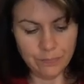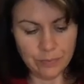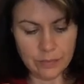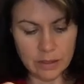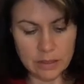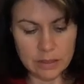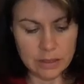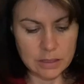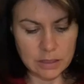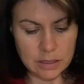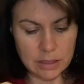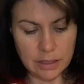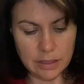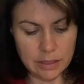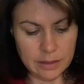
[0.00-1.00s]
Let's
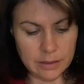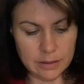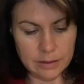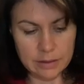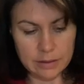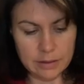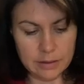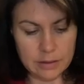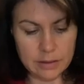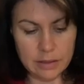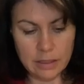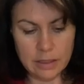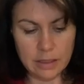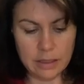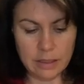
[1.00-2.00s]
see.
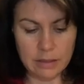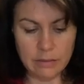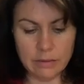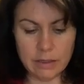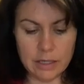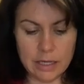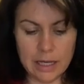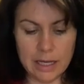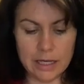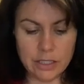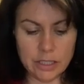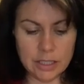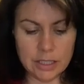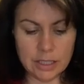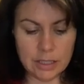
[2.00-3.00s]
Yeah, we're gonna add
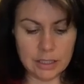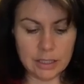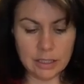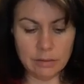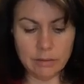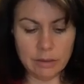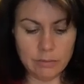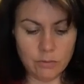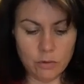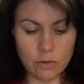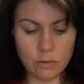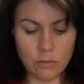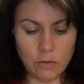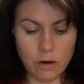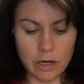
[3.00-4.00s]
just a little bit
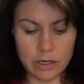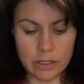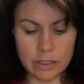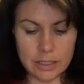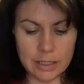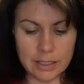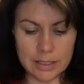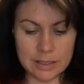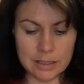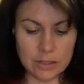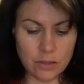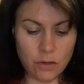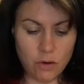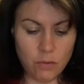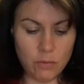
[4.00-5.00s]
more water to this. It's
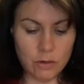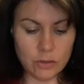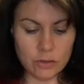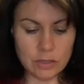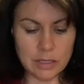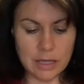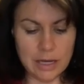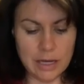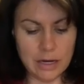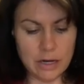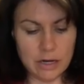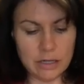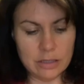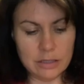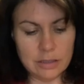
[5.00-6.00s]
almost
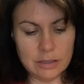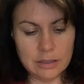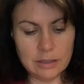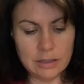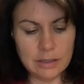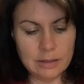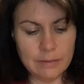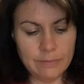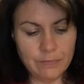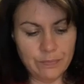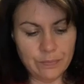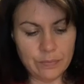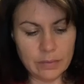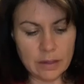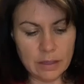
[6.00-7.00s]
there,
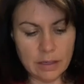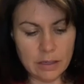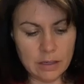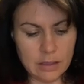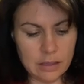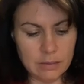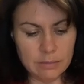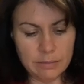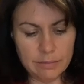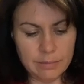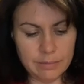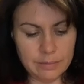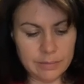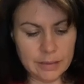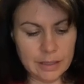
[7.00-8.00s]

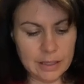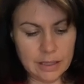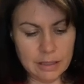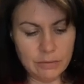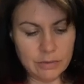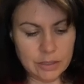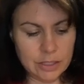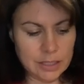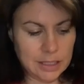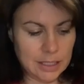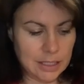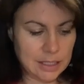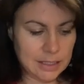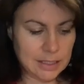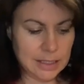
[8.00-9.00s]
but I think we just
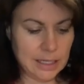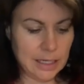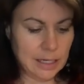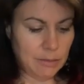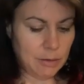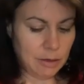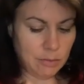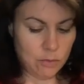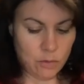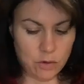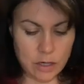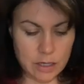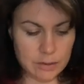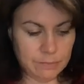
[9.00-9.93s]
need a teeny bit more.